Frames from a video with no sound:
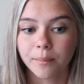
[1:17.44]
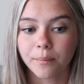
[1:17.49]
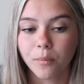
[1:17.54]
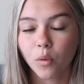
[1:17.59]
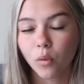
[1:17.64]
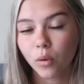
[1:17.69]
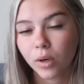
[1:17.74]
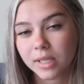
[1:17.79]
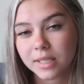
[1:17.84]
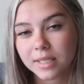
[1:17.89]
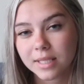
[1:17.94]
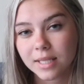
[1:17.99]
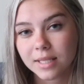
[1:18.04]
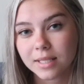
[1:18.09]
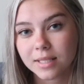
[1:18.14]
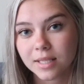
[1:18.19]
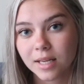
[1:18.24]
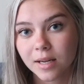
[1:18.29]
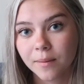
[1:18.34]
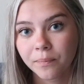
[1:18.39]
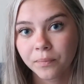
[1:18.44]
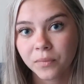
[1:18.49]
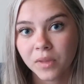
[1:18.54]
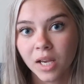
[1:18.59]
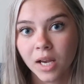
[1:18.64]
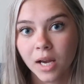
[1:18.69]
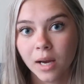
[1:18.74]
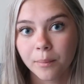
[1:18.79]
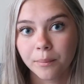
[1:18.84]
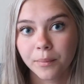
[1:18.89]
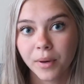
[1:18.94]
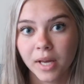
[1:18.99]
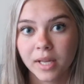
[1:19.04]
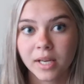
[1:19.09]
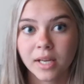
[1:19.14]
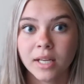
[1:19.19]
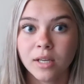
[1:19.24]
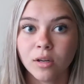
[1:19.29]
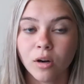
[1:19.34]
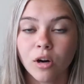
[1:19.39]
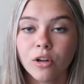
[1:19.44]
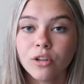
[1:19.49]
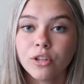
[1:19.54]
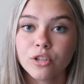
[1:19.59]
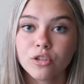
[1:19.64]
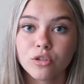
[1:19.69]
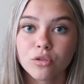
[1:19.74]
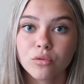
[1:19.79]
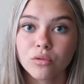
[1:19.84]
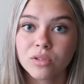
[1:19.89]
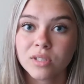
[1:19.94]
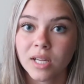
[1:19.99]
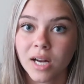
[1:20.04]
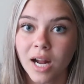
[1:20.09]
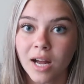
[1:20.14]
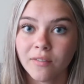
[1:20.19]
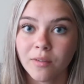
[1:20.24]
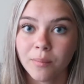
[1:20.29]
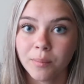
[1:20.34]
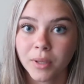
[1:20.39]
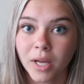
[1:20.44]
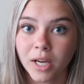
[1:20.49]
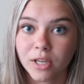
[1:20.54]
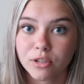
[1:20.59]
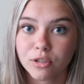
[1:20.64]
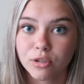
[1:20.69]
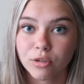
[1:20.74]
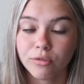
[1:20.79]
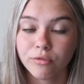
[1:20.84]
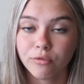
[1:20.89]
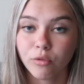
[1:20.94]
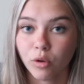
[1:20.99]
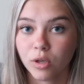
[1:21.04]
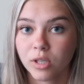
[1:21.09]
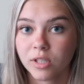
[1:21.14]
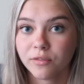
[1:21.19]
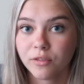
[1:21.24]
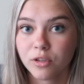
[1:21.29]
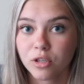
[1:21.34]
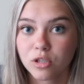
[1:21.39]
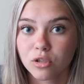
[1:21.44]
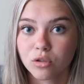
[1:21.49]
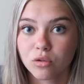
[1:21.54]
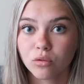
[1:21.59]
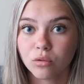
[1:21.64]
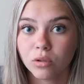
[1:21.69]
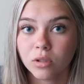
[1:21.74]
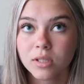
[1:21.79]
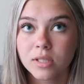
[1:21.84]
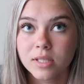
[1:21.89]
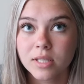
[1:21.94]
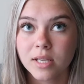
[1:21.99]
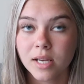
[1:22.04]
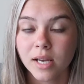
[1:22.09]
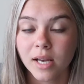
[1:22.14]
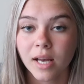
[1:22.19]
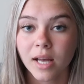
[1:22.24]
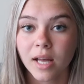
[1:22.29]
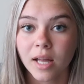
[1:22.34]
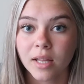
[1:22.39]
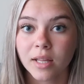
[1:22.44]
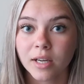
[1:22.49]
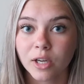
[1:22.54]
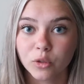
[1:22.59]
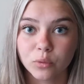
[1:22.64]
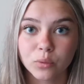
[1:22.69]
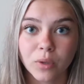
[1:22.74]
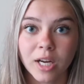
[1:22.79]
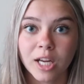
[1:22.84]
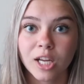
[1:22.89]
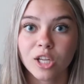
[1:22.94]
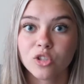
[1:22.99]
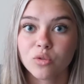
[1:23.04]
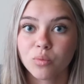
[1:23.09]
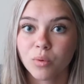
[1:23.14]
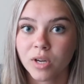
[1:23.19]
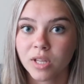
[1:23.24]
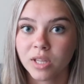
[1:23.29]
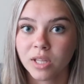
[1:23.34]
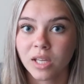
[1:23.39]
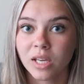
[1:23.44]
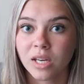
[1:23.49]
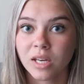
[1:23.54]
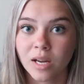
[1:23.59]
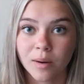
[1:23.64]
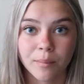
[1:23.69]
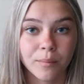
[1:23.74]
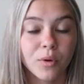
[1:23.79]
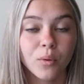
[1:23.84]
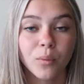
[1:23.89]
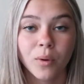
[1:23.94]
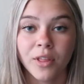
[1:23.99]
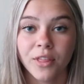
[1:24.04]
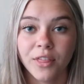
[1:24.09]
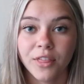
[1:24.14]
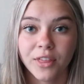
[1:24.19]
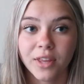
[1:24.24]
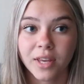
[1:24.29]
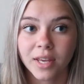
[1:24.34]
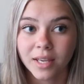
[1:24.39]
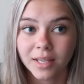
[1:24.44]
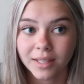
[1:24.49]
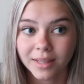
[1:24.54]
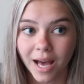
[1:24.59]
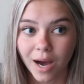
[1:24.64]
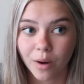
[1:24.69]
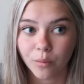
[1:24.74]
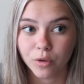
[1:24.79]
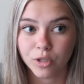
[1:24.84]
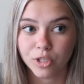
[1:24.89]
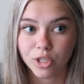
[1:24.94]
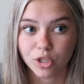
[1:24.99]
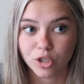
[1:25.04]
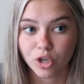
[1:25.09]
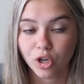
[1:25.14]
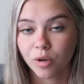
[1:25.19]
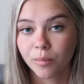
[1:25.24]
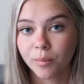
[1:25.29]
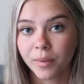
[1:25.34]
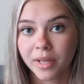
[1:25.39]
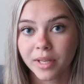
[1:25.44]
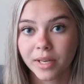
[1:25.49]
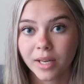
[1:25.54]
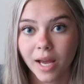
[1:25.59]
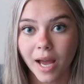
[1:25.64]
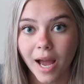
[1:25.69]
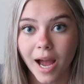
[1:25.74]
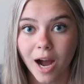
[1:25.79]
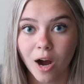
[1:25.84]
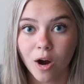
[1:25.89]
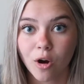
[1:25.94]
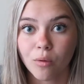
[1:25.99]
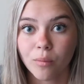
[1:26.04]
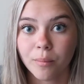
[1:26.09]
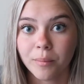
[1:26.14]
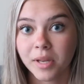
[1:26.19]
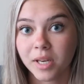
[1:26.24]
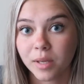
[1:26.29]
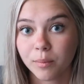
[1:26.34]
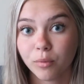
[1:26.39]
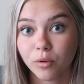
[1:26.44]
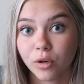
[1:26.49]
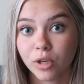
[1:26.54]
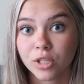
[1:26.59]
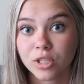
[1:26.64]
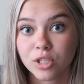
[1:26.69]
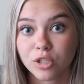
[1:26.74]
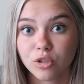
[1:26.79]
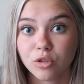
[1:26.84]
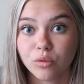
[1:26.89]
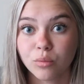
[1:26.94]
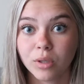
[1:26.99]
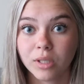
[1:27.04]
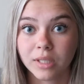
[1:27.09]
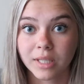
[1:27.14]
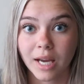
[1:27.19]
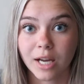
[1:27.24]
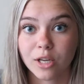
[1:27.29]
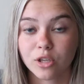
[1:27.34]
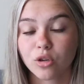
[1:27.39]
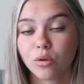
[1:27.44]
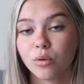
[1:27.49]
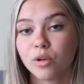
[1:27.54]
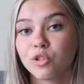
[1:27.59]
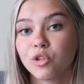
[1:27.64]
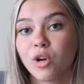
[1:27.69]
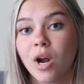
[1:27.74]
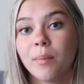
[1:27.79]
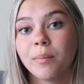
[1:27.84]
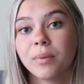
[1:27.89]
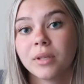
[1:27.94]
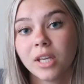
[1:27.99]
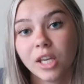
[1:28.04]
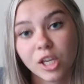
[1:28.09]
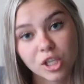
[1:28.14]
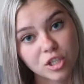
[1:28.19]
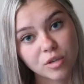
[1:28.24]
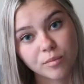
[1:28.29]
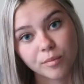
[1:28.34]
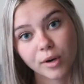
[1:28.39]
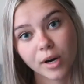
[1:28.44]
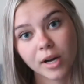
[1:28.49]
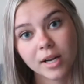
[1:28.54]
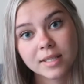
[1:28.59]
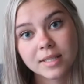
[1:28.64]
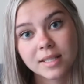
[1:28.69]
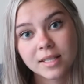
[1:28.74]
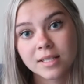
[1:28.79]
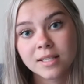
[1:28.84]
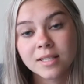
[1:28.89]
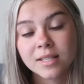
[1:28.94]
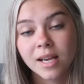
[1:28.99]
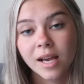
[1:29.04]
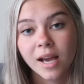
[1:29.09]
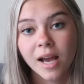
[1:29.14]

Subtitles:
point system, but in all the schools that I've applied to, 4 different schools, grades were the #1 thing that would determine how many points you would get towards your application process